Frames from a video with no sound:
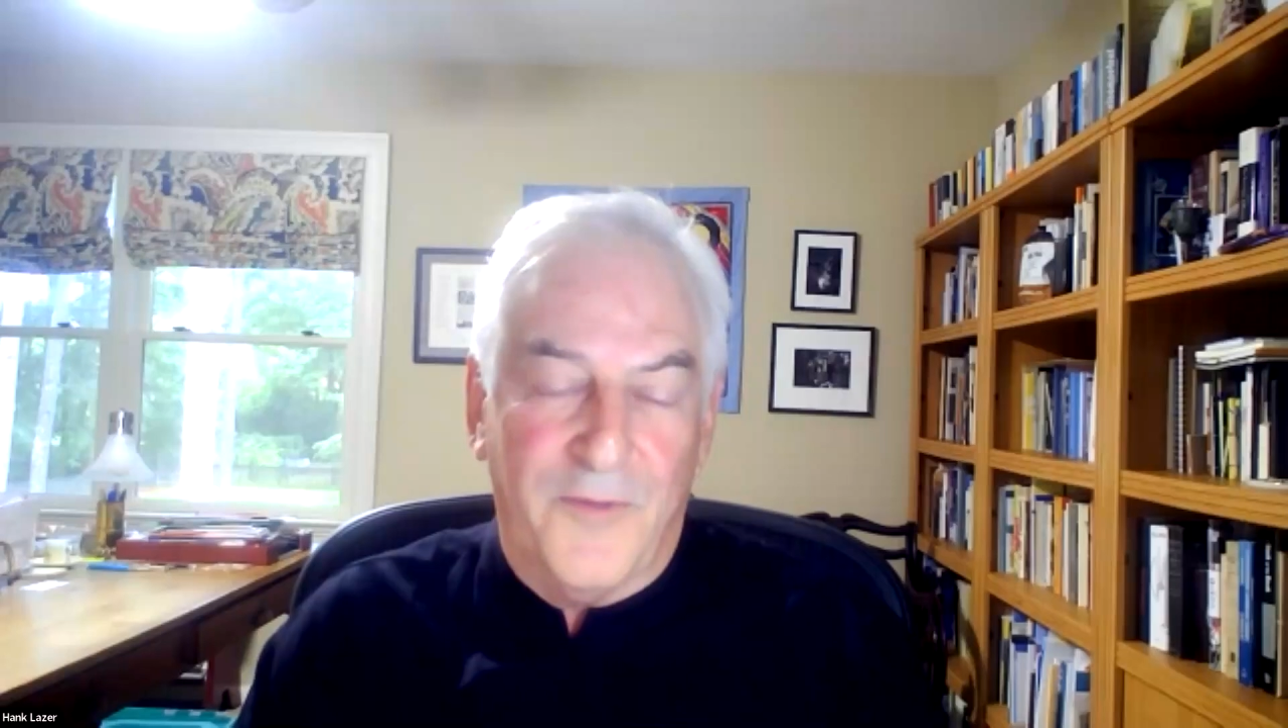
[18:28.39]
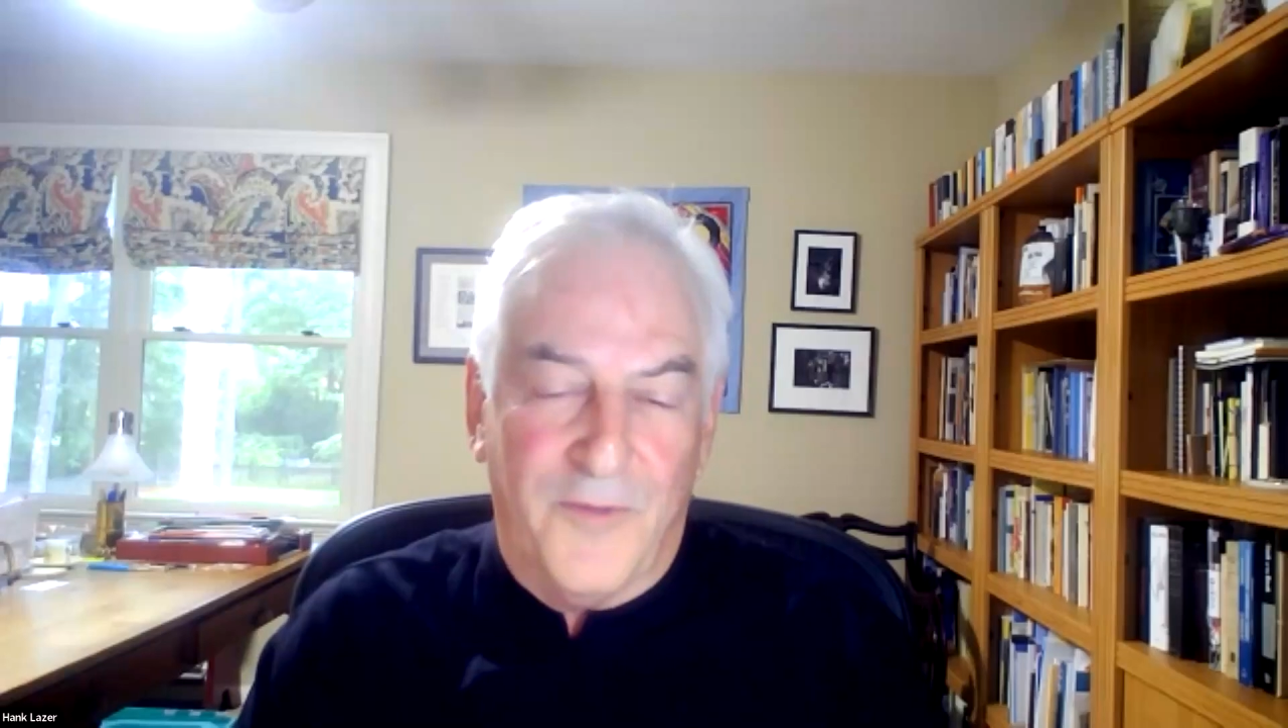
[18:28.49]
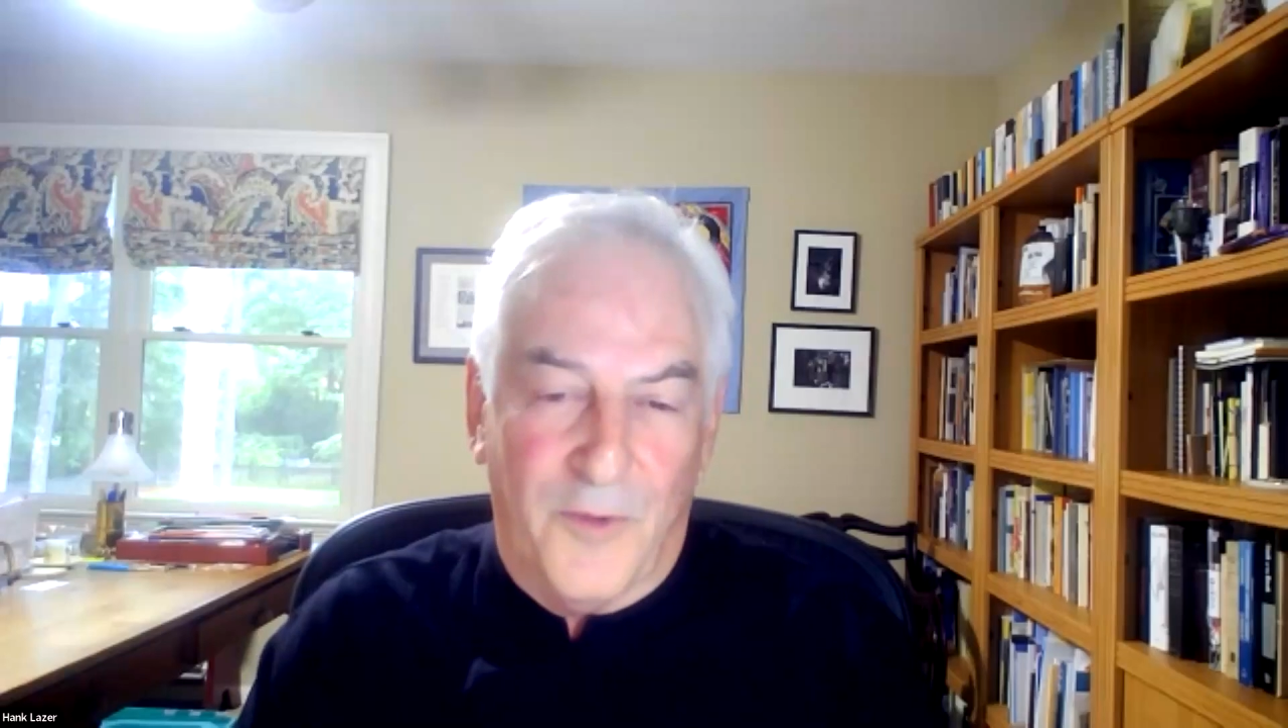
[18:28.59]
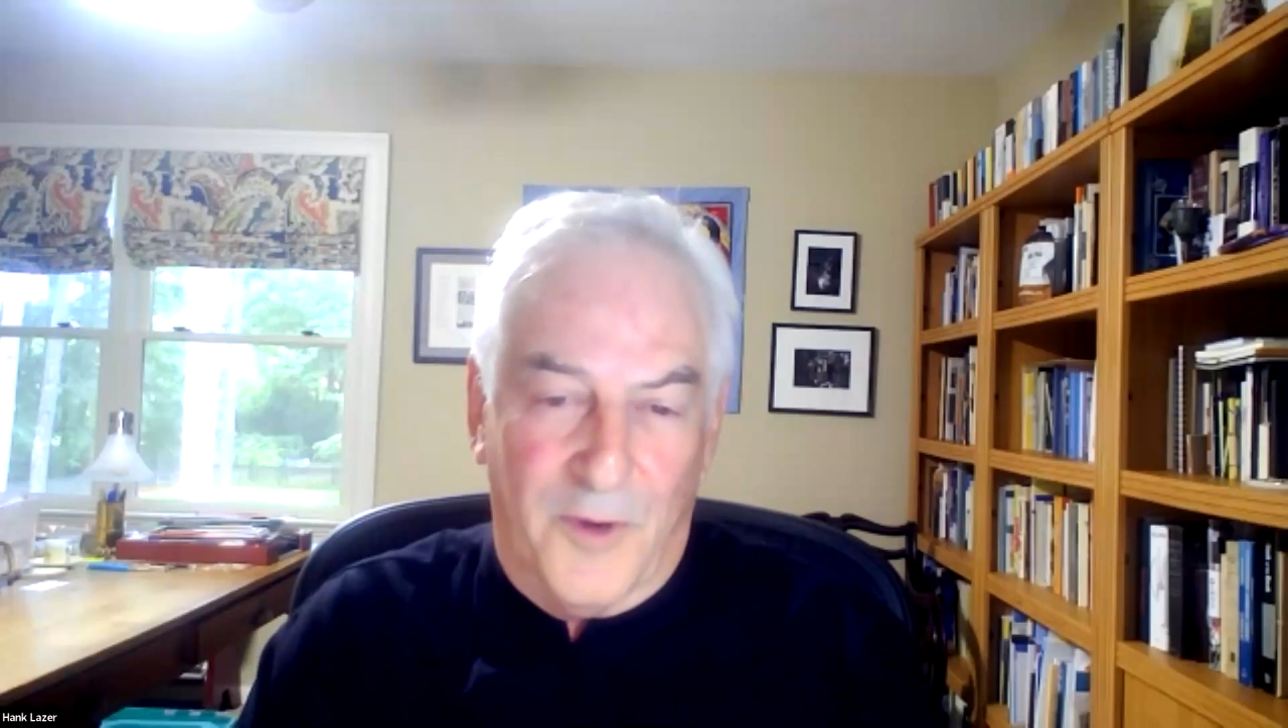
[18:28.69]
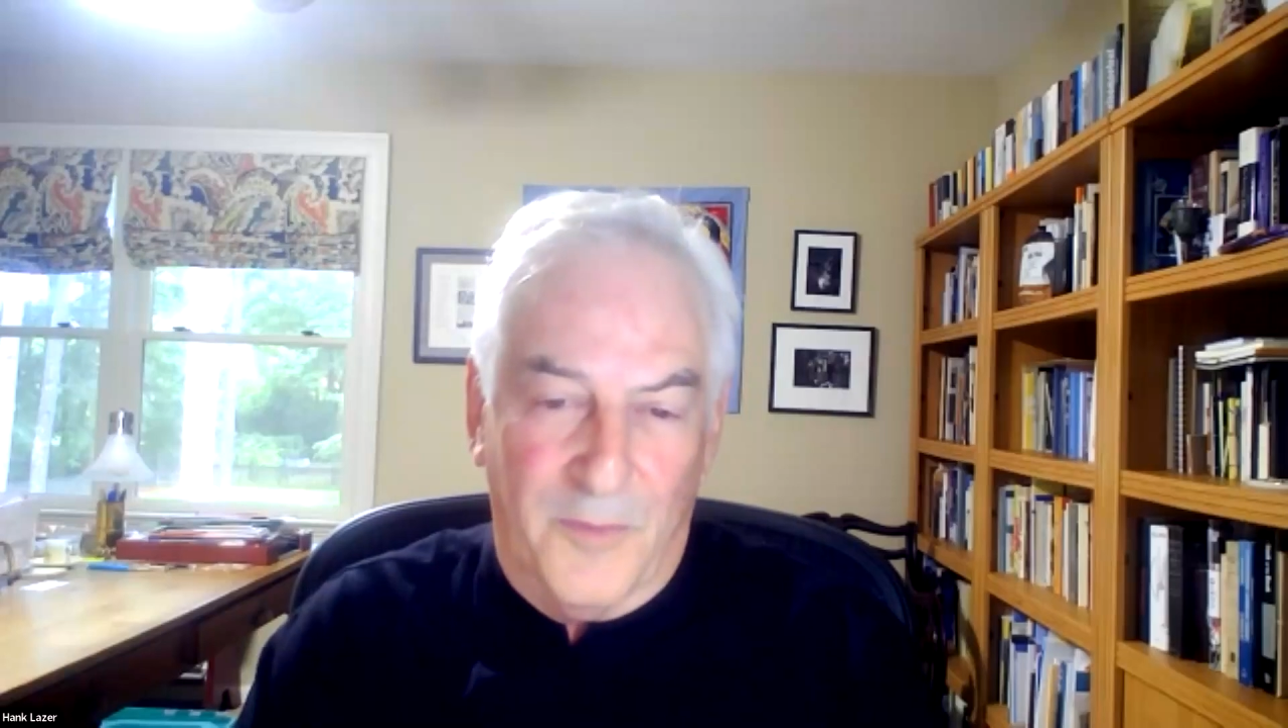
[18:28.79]

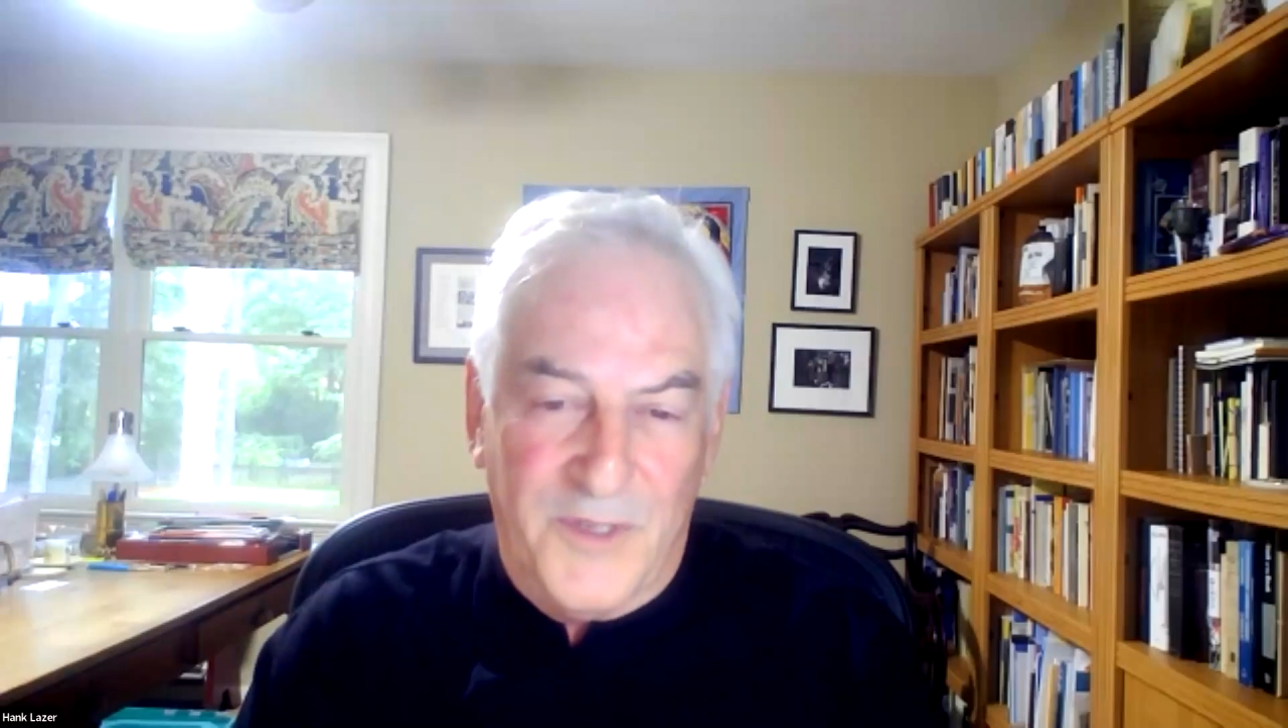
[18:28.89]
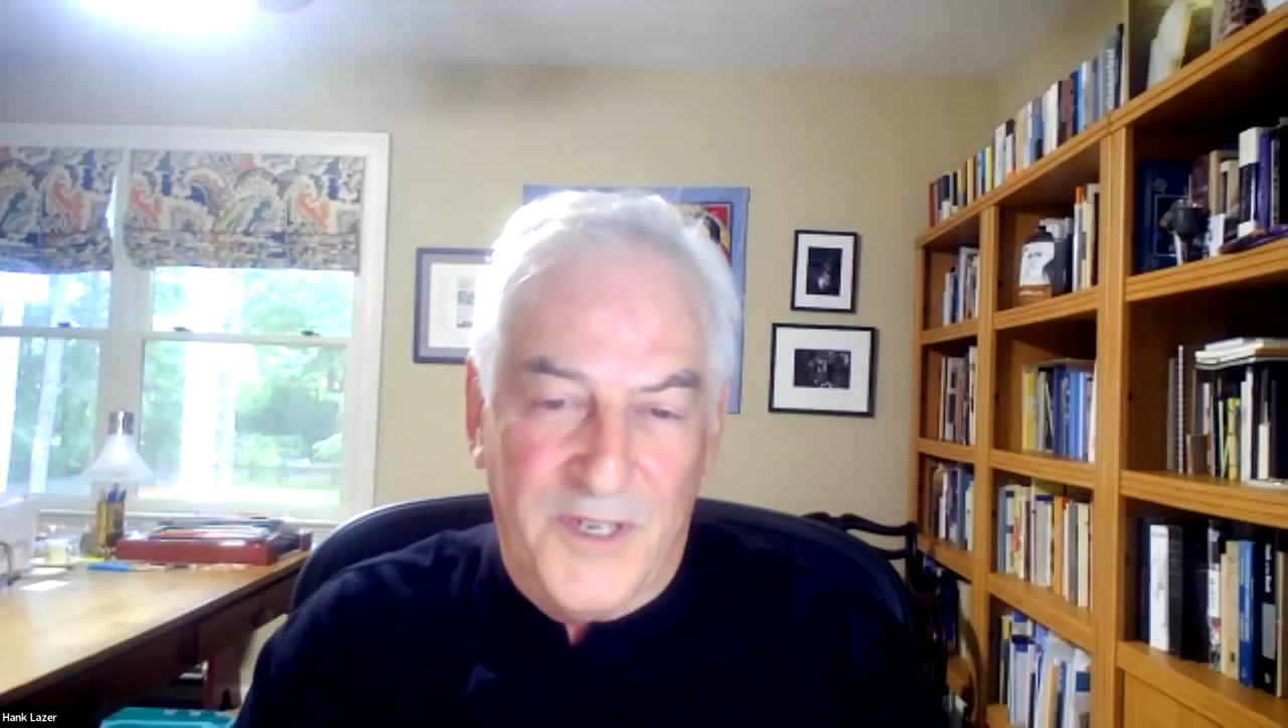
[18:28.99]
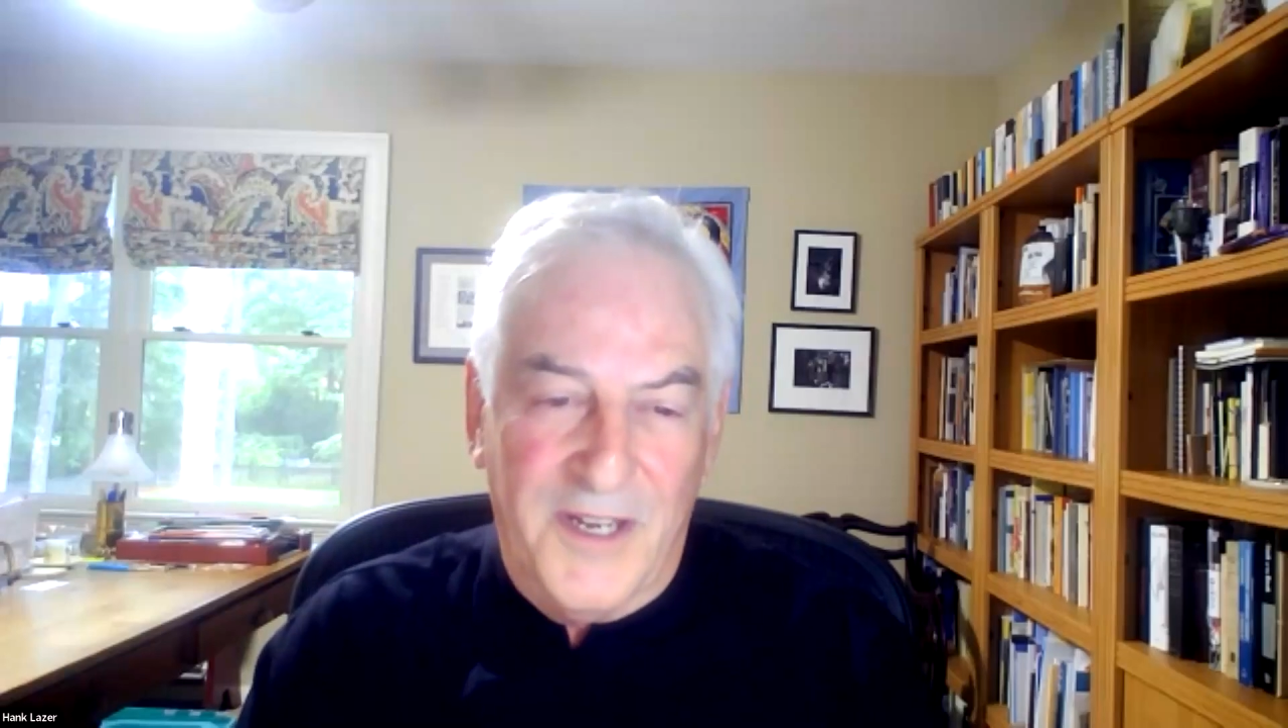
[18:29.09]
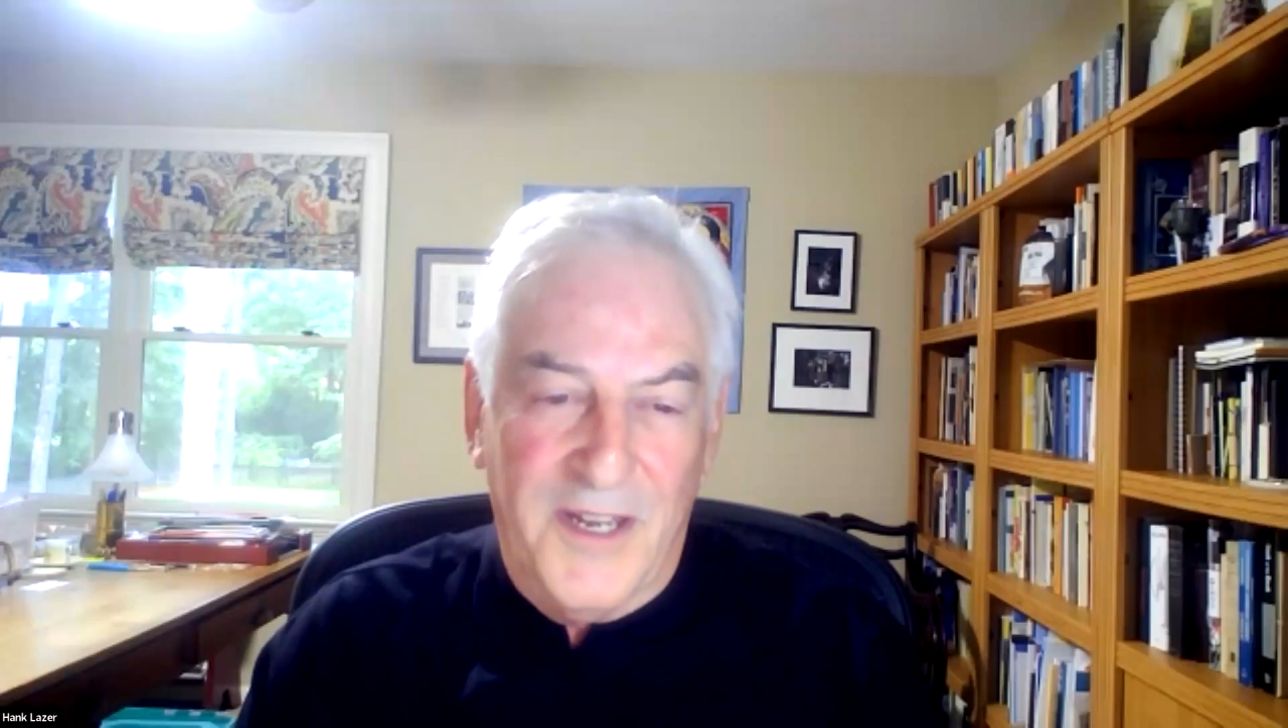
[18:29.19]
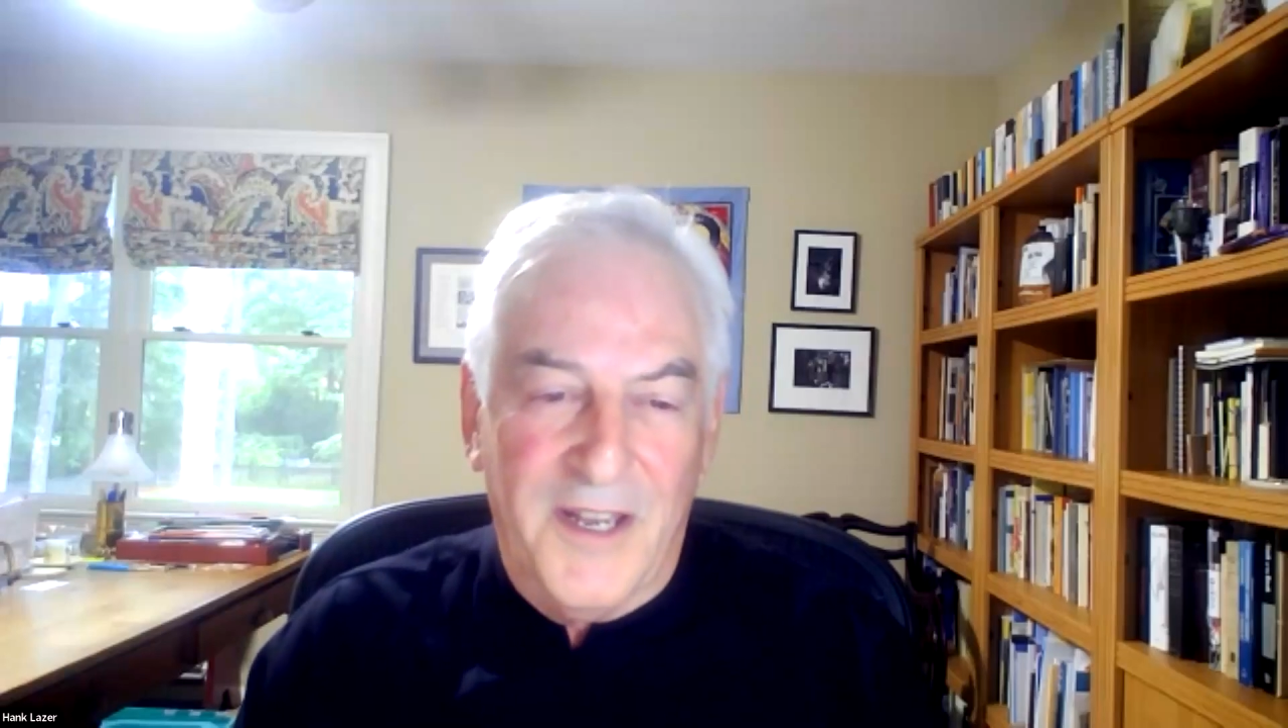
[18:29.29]
forms,